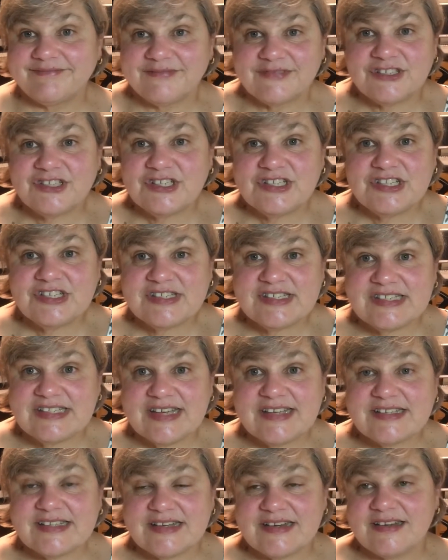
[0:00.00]
She just
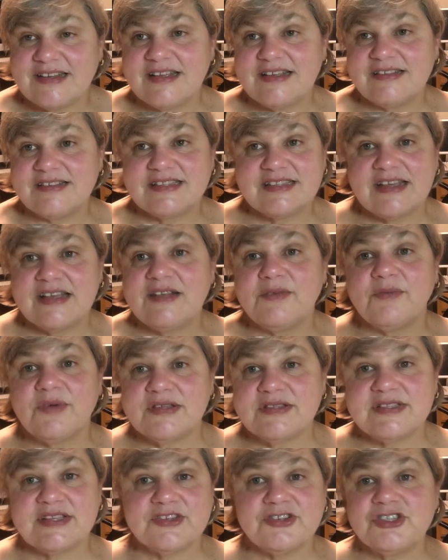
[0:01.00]
doesn't. In
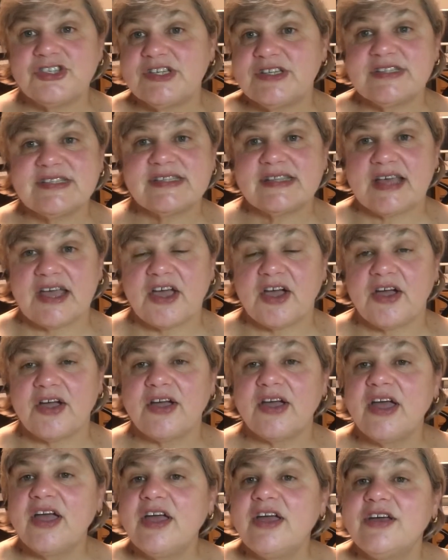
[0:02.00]
one sense, she's
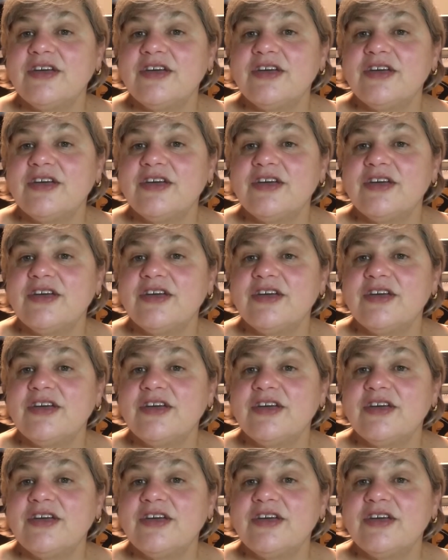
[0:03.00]
there